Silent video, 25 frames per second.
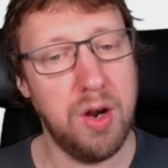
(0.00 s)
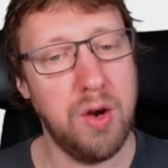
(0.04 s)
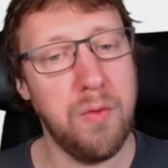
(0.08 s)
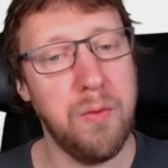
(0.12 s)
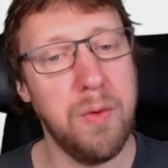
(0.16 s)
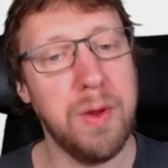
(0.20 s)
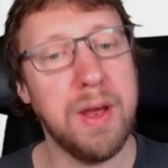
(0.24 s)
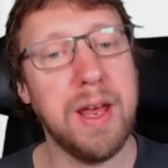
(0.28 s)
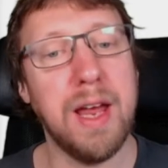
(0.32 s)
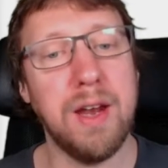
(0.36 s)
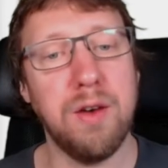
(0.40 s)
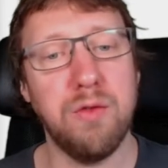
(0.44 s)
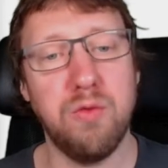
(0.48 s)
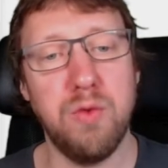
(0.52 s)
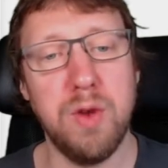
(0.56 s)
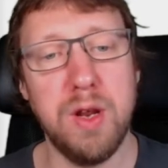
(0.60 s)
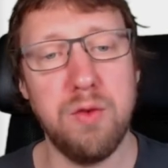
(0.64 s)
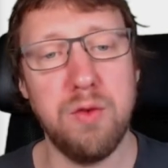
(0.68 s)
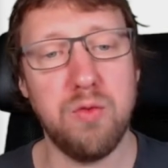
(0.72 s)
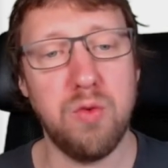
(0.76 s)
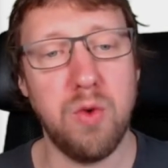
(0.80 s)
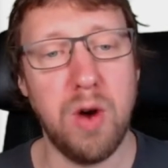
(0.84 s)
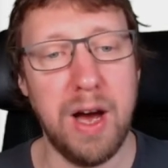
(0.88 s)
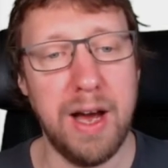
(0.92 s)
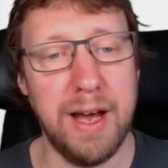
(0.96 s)
we can
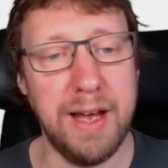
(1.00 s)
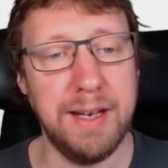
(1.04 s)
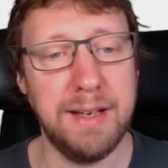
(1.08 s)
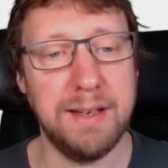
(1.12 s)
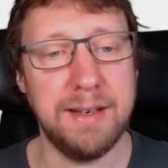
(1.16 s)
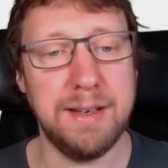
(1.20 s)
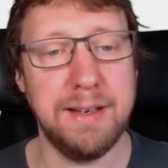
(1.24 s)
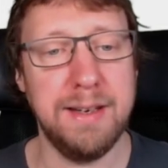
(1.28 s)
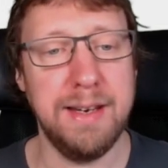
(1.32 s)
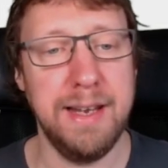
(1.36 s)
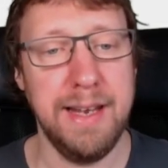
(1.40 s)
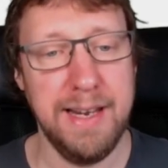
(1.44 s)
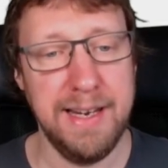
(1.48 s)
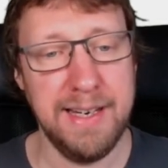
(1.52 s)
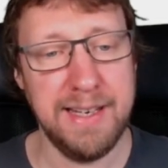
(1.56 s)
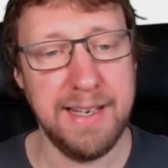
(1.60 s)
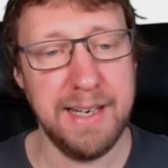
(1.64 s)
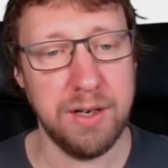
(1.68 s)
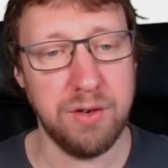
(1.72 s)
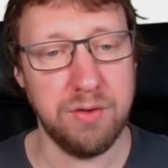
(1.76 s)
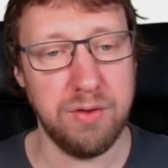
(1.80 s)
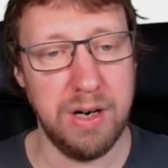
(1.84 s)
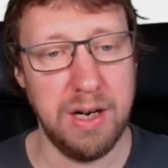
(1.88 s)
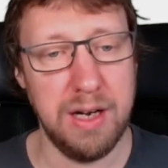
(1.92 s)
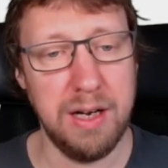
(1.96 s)
rewrite the
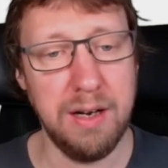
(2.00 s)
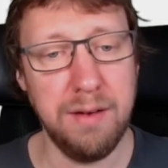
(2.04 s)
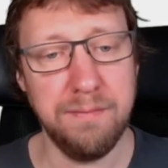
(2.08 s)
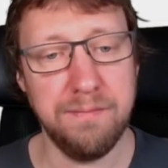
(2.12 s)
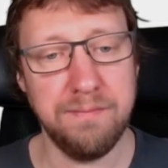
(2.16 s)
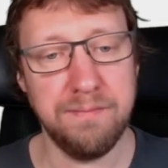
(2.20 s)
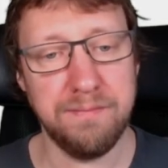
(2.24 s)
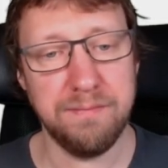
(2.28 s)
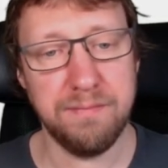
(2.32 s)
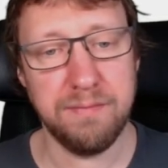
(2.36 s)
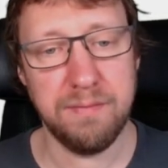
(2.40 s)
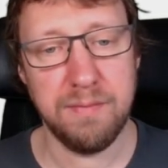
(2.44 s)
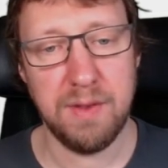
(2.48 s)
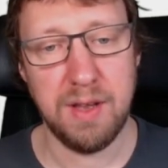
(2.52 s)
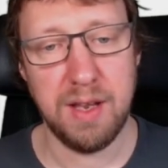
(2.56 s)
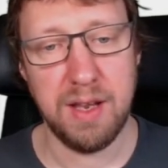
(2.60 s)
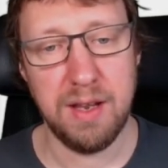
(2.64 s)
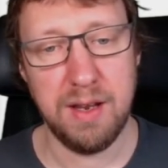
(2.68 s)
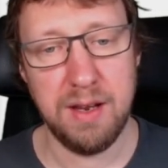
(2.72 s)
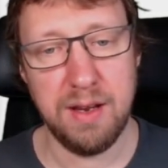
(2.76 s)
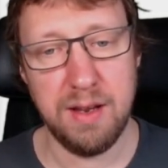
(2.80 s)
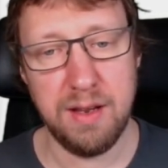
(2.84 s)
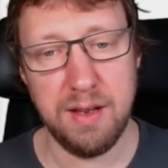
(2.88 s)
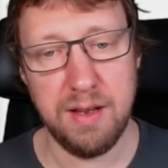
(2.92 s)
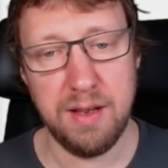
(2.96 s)
integral
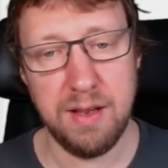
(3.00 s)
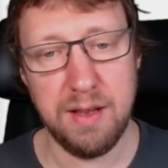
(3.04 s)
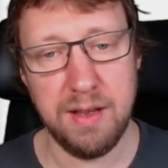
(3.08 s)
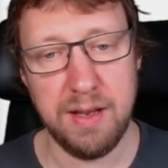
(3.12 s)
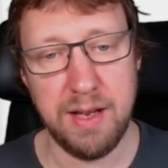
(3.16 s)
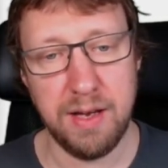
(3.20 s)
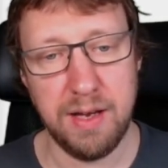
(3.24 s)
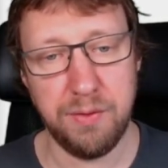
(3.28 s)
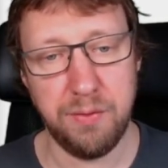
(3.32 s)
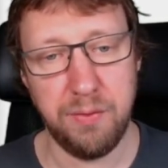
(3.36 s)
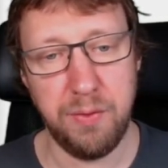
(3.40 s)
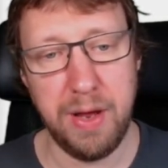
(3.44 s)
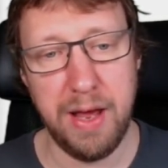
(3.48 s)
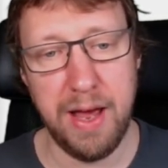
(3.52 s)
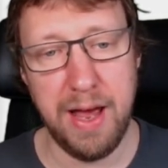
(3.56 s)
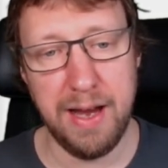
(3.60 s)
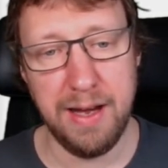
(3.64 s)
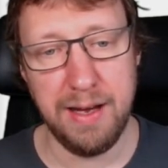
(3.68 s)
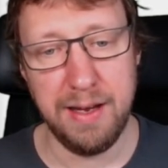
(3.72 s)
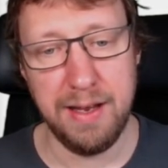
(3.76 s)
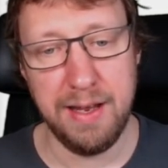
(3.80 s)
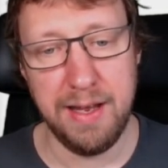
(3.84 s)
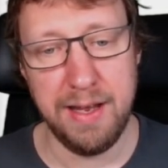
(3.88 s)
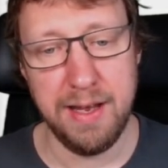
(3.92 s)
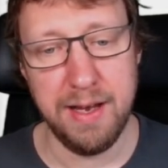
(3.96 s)
that we had
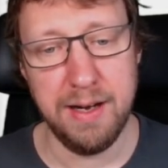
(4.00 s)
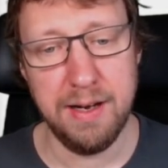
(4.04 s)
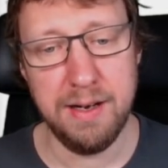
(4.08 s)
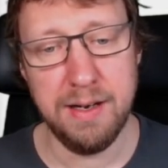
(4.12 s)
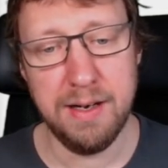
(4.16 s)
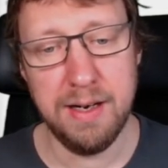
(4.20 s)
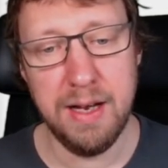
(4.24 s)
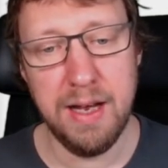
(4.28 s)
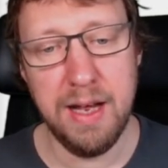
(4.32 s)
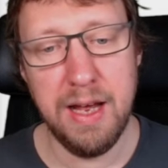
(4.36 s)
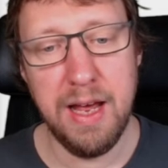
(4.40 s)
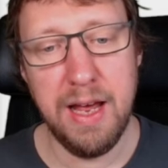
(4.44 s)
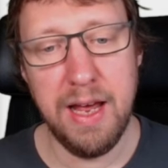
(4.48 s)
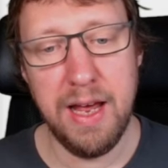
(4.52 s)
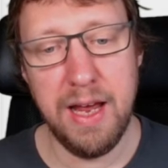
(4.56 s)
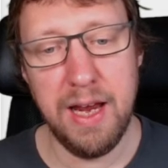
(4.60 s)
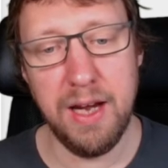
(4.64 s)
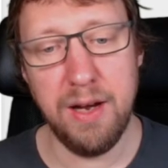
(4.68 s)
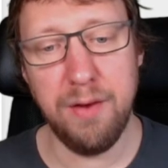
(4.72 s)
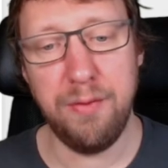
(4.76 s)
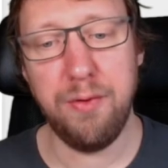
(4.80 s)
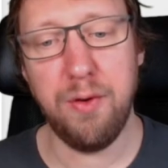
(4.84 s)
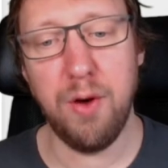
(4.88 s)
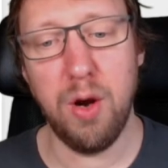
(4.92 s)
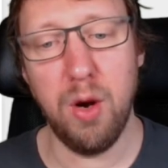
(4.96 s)
here in
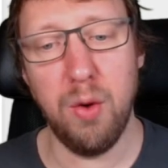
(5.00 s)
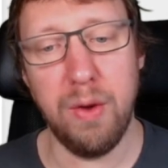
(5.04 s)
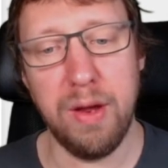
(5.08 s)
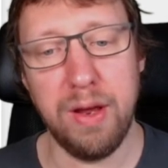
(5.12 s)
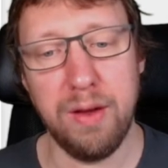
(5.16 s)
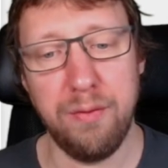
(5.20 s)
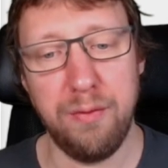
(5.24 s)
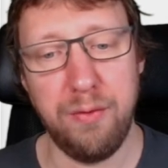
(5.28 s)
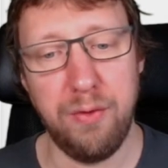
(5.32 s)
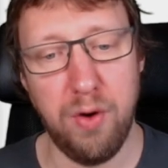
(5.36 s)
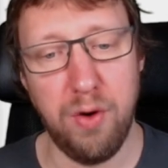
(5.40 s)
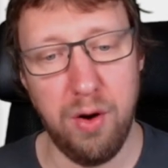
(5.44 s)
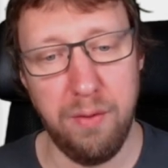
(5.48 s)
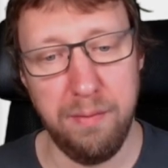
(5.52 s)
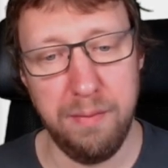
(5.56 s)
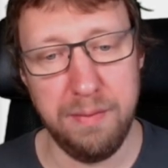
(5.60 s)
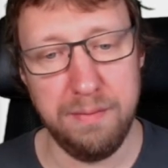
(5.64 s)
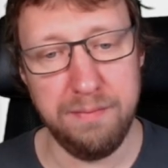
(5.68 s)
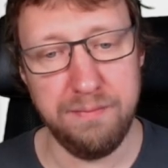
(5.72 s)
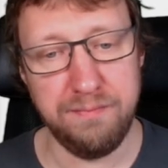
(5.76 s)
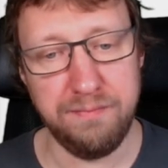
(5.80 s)
the following form.